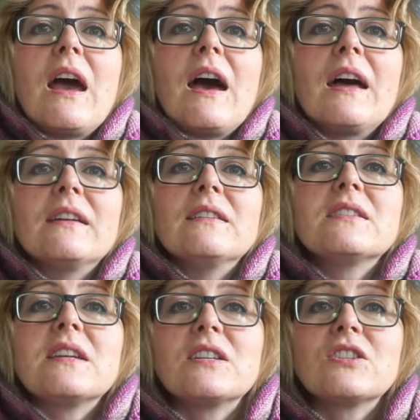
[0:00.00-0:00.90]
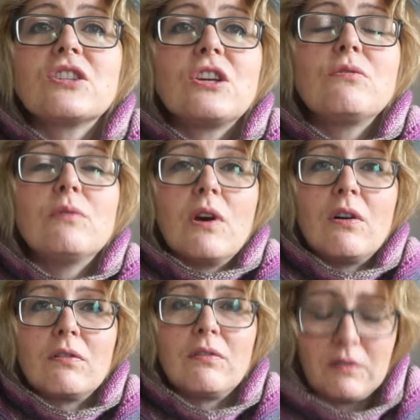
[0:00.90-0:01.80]
and it's too
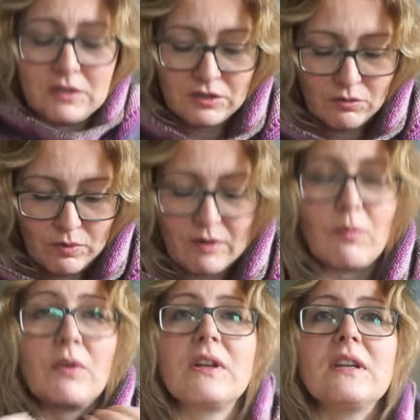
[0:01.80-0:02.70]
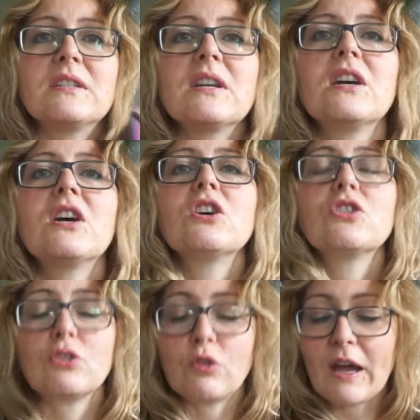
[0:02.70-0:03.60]
long, it's not what I wanted.
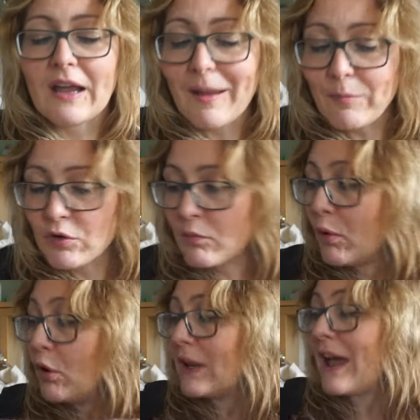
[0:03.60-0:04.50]
So I am going to pull